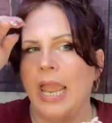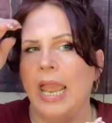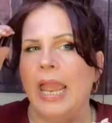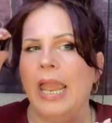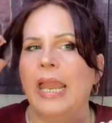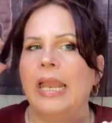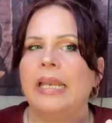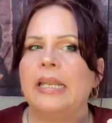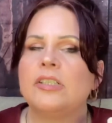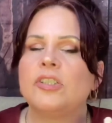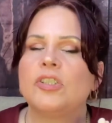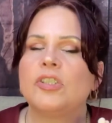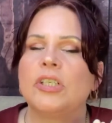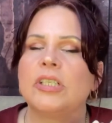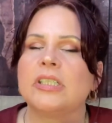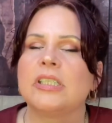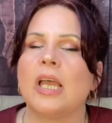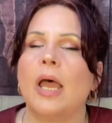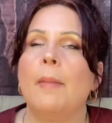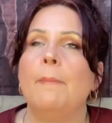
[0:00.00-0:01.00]
And it's
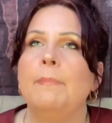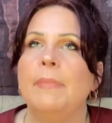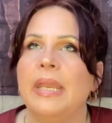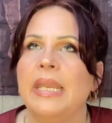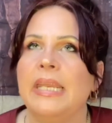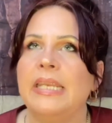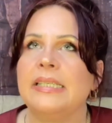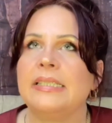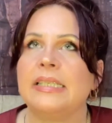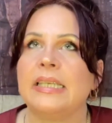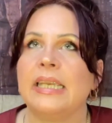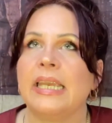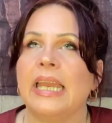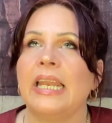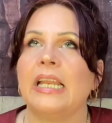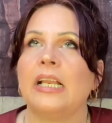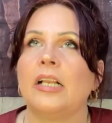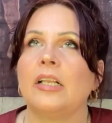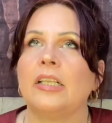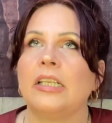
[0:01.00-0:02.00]
just amazing.
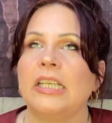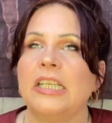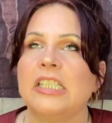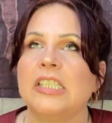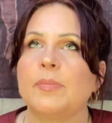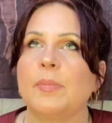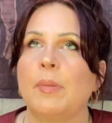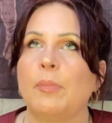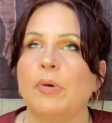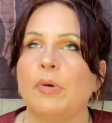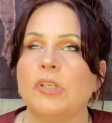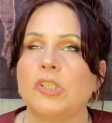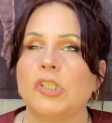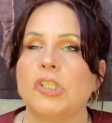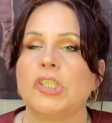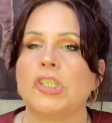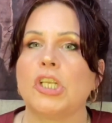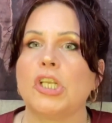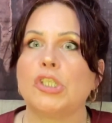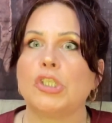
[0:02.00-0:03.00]
And it cleans my
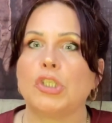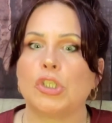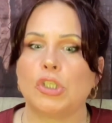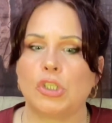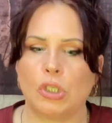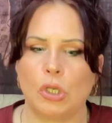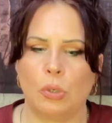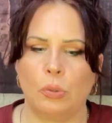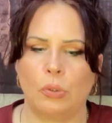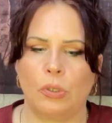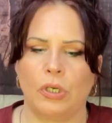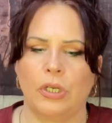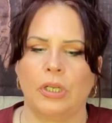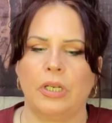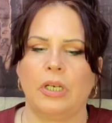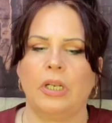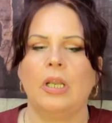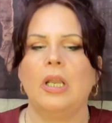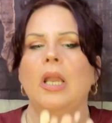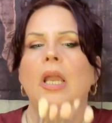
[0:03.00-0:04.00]
brushes so
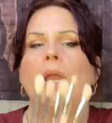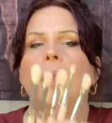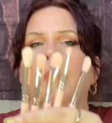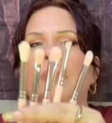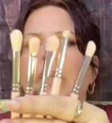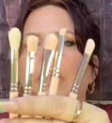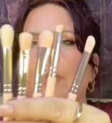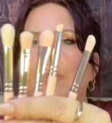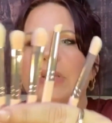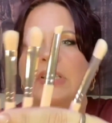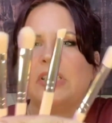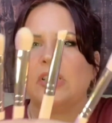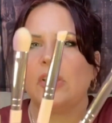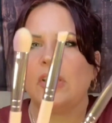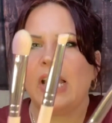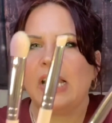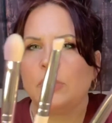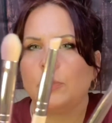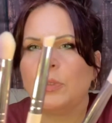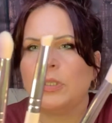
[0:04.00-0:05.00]
good. But anyway, so
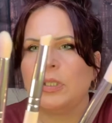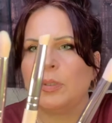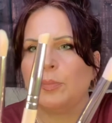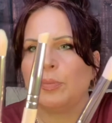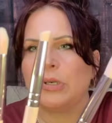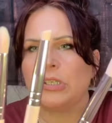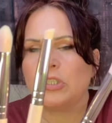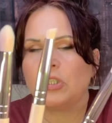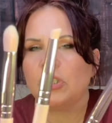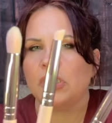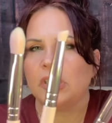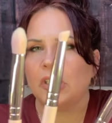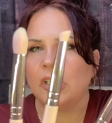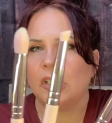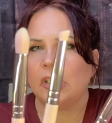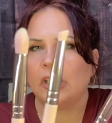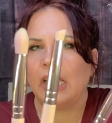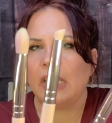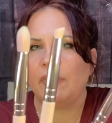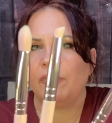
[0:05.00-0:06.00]
that's what the brushes
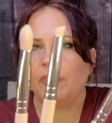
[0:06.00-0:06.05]
look like